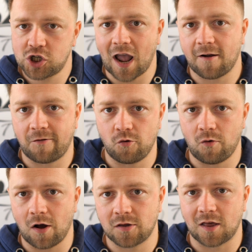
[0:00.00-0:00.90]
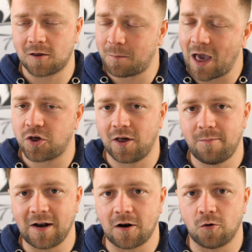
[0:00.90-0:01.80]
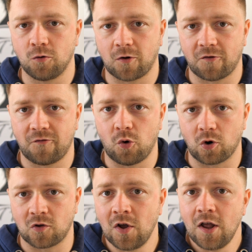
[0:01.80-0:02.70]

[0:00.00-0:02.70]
Check for rust, especially being an older Ford.